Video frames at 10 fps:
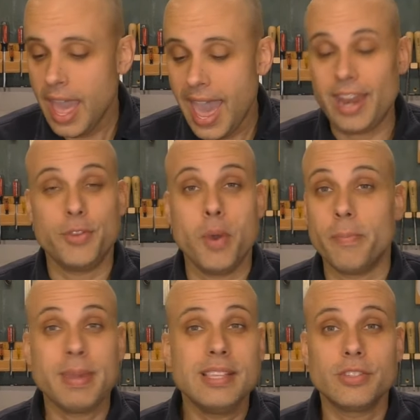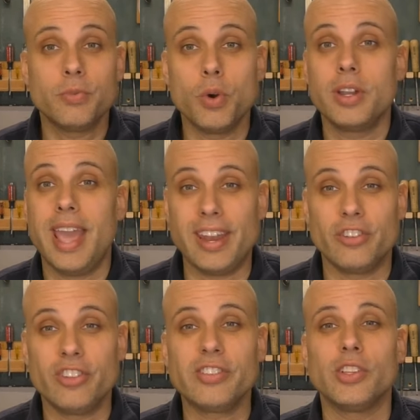And if you have a piece of wood and a
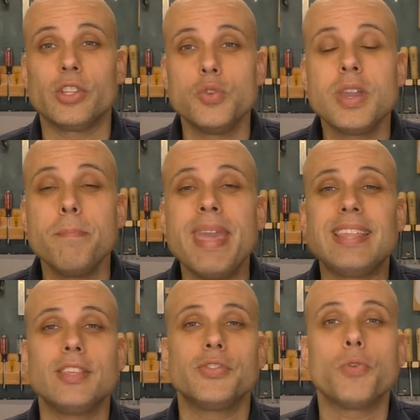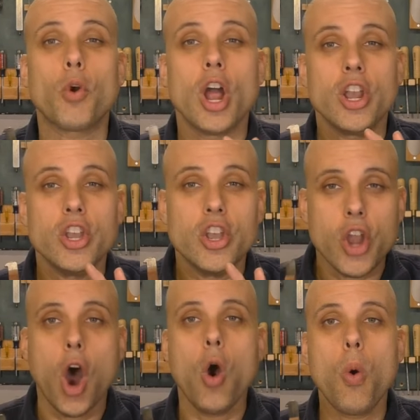chisel, you can make this for
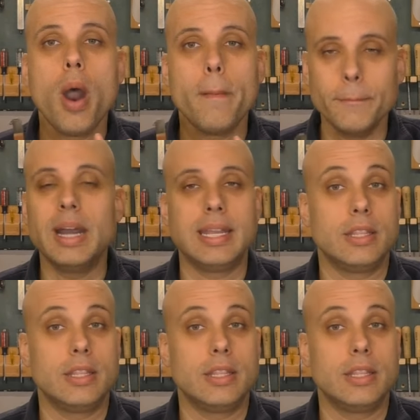no money.